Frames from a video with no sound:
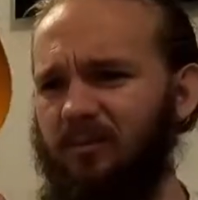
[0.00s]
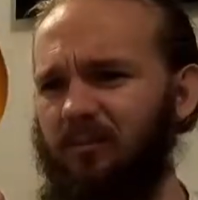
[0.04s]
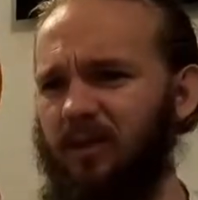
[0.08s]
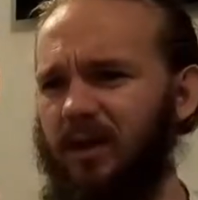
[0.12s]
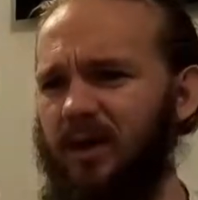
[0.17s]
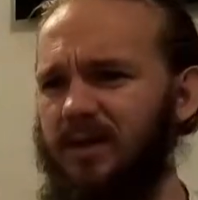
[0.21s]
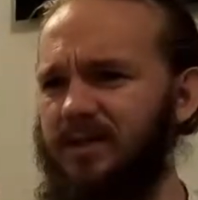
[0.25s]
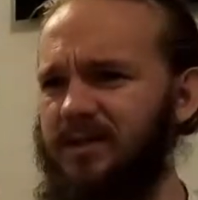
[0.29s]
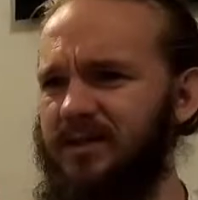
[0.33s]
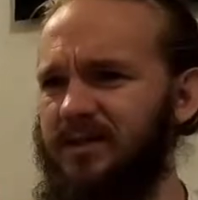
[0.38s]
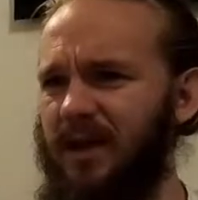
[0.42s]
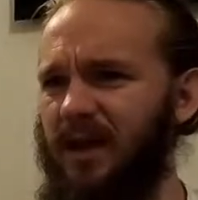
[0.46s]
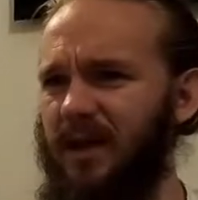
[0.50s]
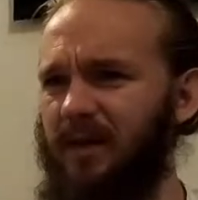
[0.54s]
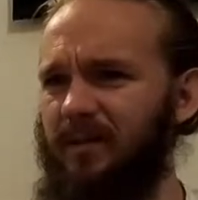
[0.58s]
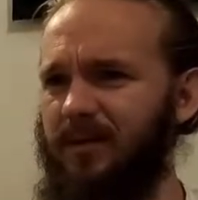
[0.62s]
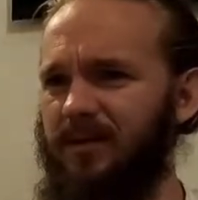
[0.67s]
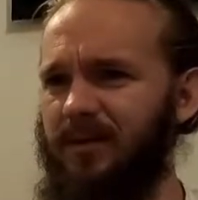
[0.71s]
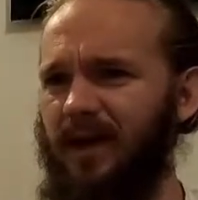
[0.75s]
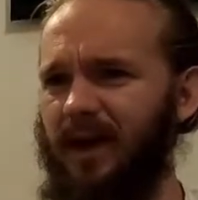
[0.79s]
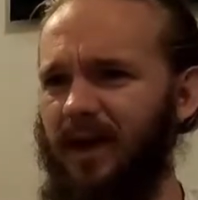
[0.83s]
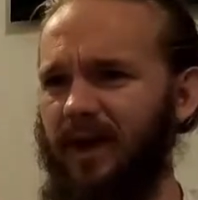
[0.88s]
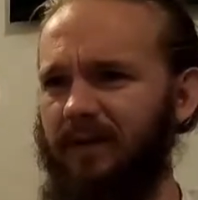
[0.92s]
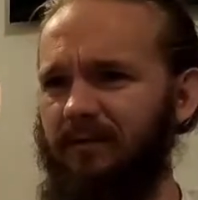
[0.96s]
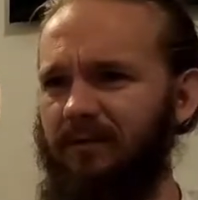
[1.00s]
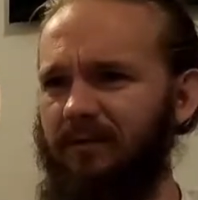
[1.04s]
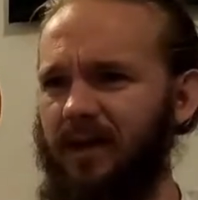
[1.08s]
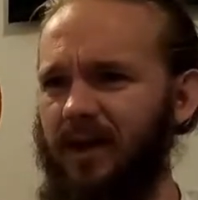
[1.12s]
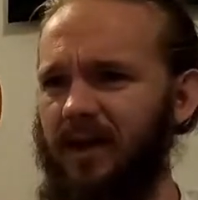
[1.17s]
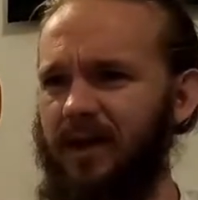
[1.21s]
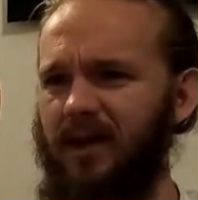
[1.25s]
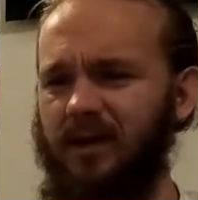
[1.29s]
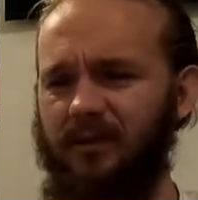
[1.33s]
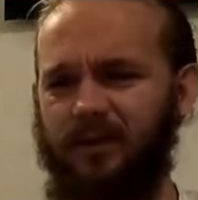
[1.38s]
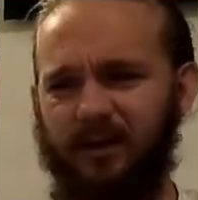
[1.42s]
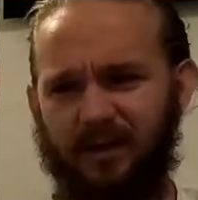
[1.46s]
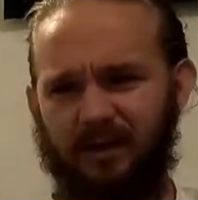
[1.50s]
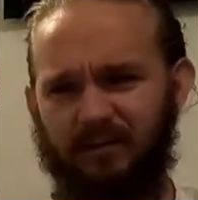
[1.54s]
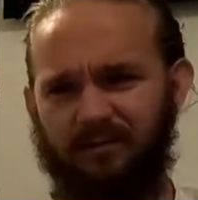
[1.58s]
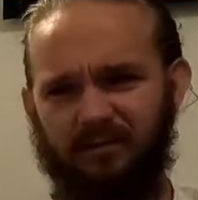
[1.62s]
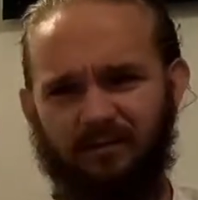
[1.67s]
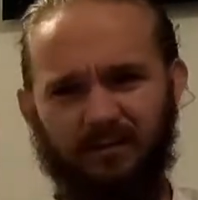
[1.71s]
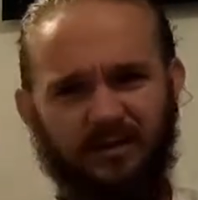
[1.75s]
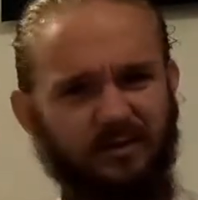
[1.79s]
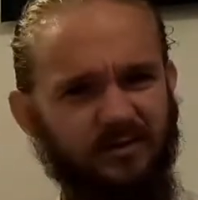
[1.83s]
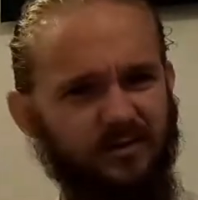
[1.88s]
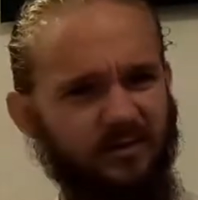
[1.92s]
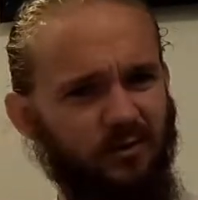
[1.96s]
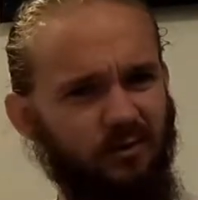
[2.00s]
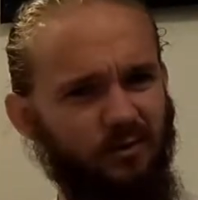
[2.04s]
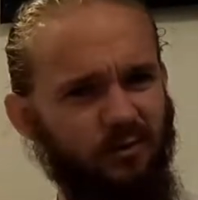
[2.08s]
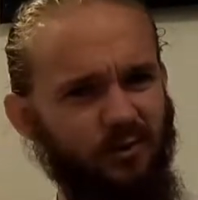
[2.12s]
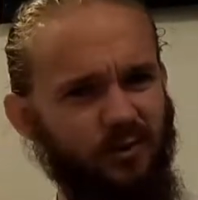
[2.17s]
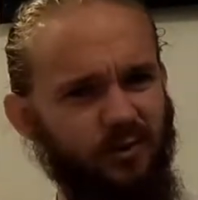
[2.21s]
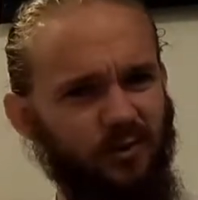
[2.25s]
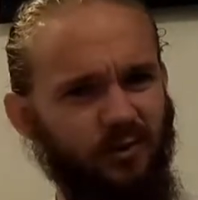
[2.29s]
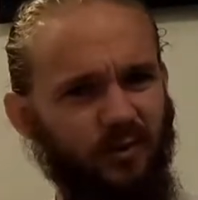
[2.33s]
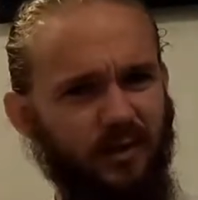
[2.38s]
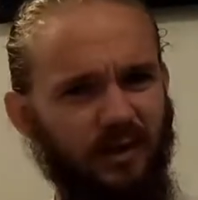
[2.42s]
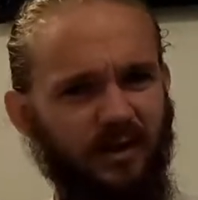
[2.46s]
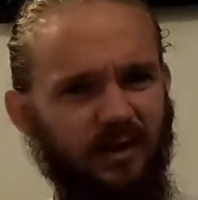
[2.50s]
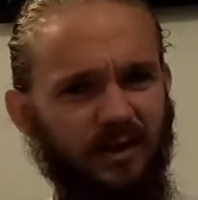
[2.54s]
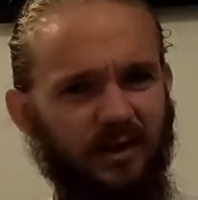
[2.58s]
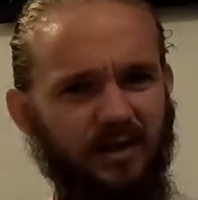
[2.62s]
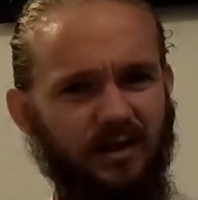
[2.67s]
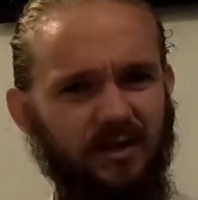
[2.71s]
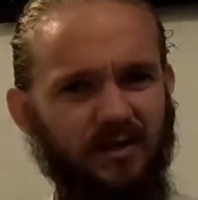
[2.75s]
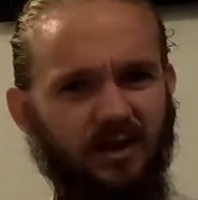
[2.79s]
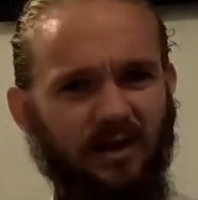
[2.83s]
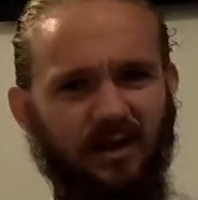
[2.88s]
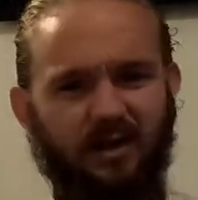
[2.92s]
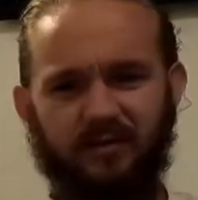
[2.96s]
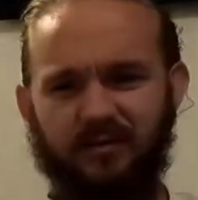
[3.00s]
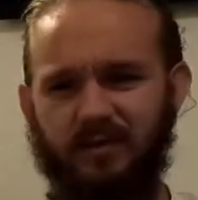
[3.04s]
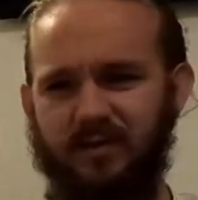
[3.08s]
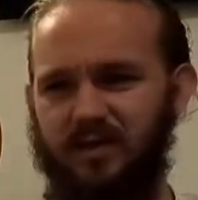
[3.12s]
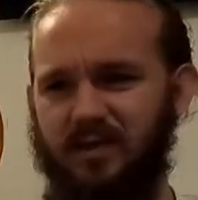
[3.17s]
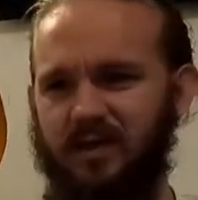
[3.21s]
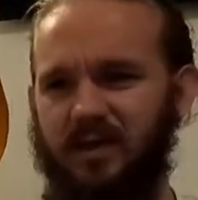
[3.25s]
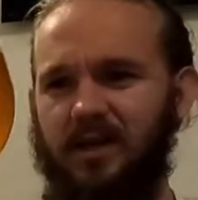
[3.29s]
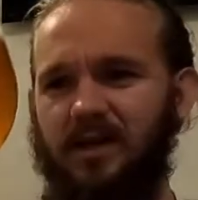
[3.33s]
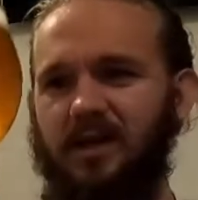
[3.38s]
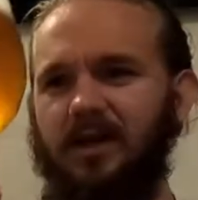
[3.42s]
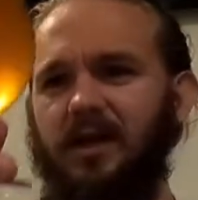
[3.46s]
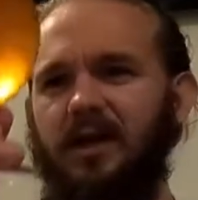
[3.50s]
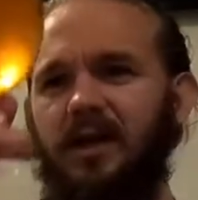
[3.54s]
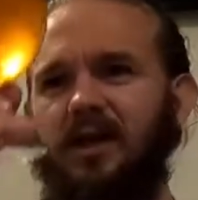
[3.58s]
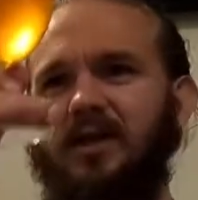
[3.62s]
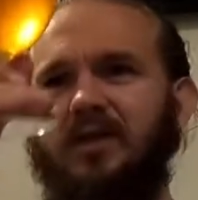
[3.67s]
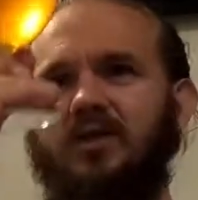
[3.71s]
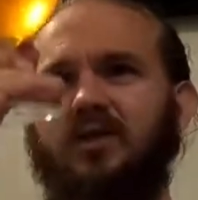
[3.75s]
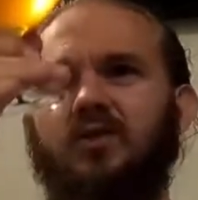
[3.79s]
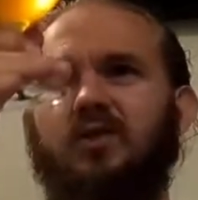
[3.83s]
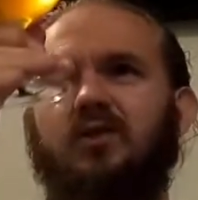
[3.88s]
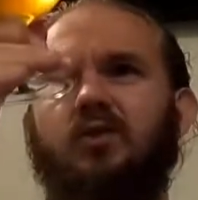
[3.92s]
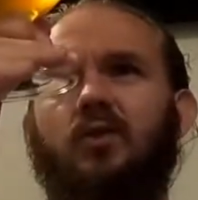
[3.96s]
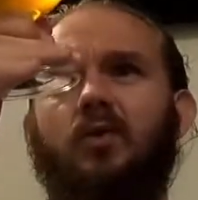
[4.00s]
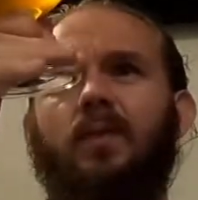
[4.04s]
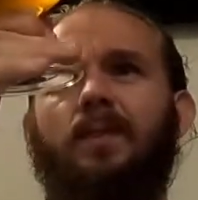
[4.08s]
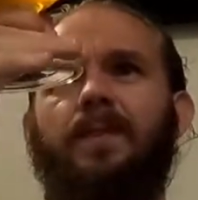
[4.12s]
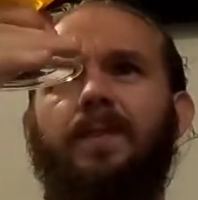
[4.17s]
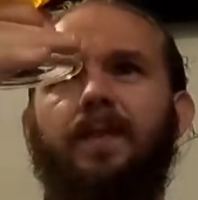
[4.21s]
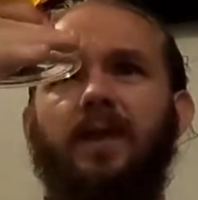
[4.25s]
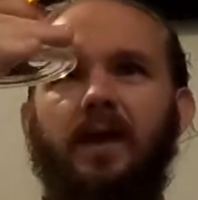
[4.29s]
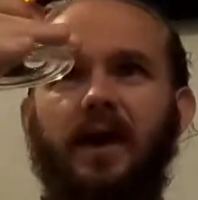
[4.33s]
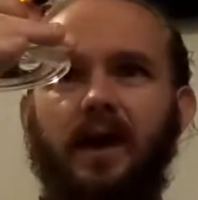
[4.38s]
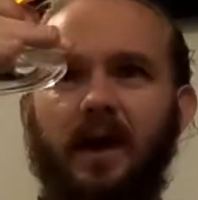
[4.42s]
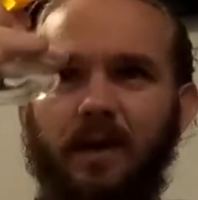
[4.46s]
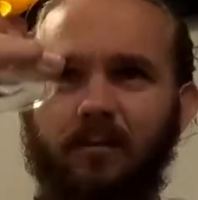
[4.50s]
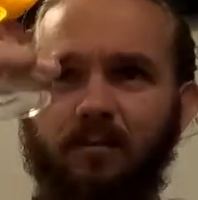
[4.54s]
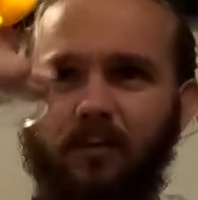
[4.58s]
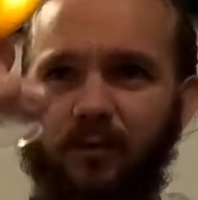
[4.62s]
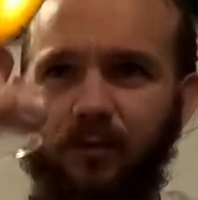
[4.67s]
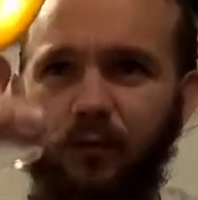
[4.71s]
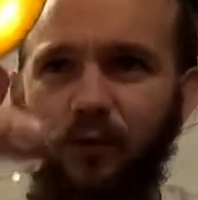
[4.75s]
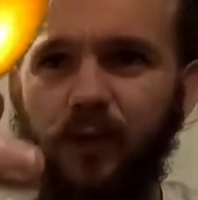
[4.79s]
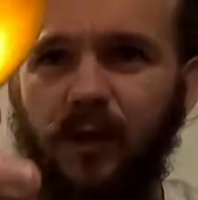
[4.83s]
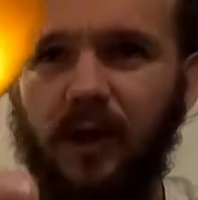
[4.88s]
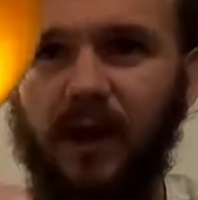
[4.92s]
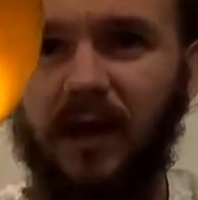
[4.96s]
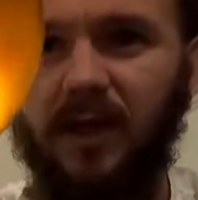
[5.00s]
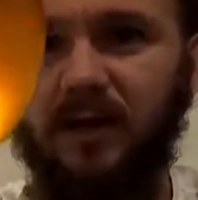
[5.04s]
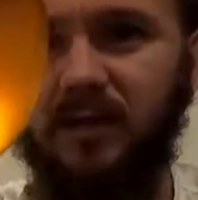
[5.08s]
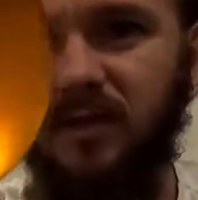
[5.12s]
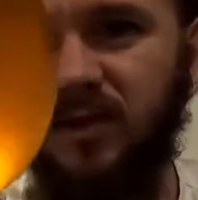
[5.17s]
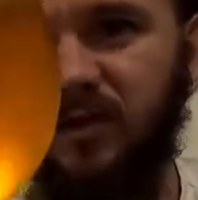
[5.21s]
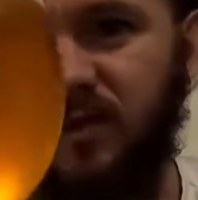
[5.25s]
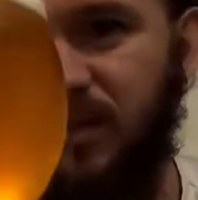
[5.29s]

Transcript: But um, yeah, anyway, this looks quite nice, I have to say. So, um, before the head